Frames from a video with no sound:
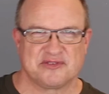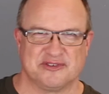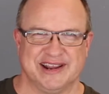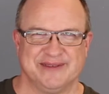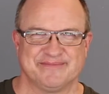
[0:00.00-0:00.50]

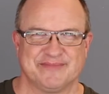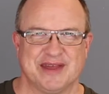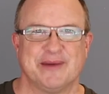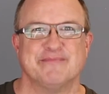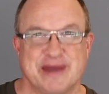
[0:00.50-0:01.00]
3,
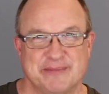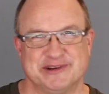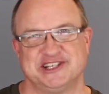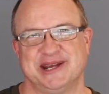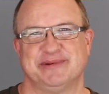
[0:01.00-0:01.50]

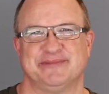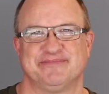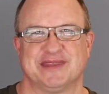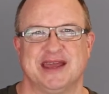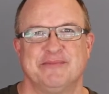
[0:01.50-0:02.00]
membership.
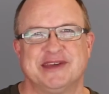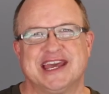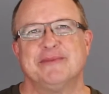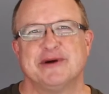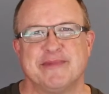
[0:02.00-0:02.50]

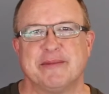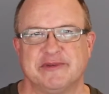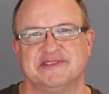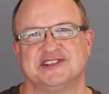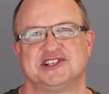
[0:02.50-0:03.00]
Become a
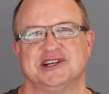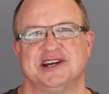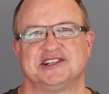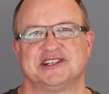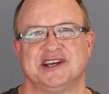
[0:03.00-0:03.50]
member of the
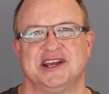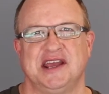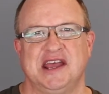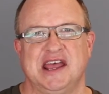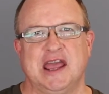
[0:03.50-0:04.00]
church.
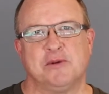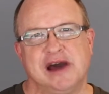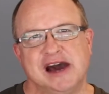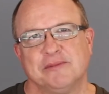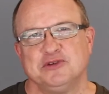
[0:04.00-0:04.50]
It will
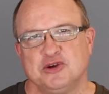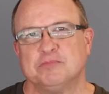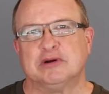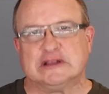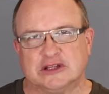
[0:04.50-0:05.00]
help you
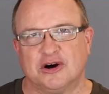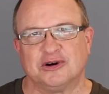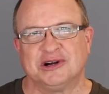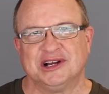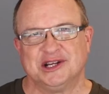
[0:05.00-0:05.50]

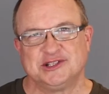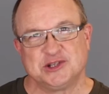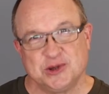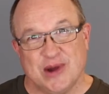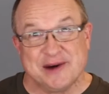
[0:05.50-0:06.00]
belong
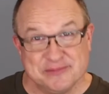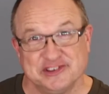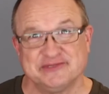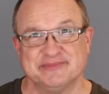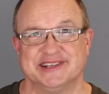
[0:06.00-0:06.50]
to our
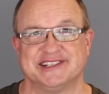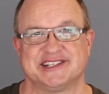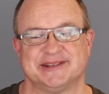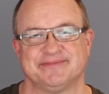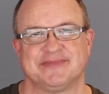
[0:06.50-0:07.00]

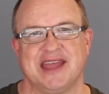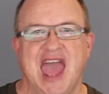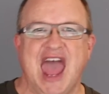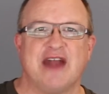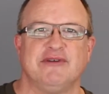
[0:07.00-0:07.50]
movement.
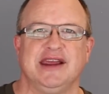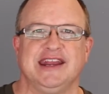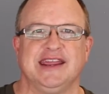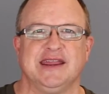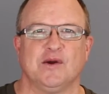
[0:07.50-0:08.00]
At
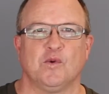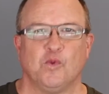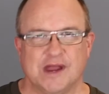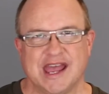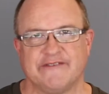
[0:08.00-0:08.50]
Reedy,
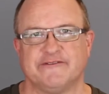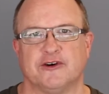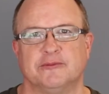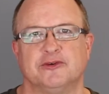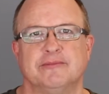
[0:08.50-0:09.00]
we have
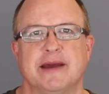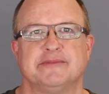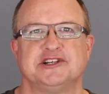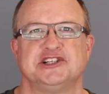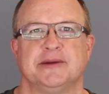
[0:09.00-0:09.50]
formal
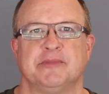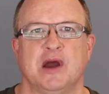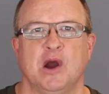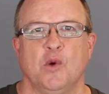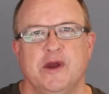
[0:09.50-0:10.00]
membership.
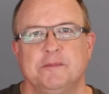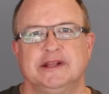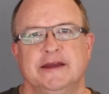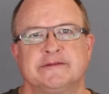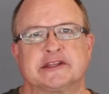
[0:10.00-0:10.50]
We
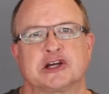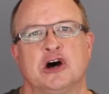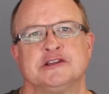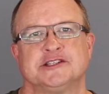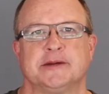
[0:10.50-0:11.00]
believe that the
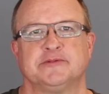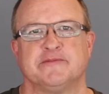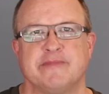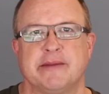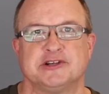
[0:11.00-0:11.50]
concept
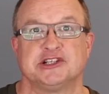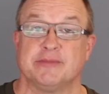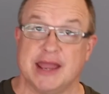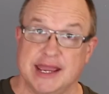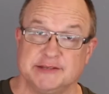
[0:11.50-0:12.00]
of
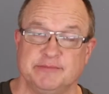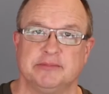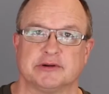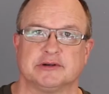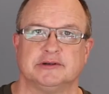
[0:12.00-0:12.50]
membership is
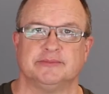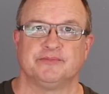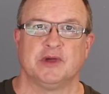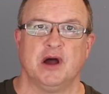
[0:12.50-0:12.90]
biblical.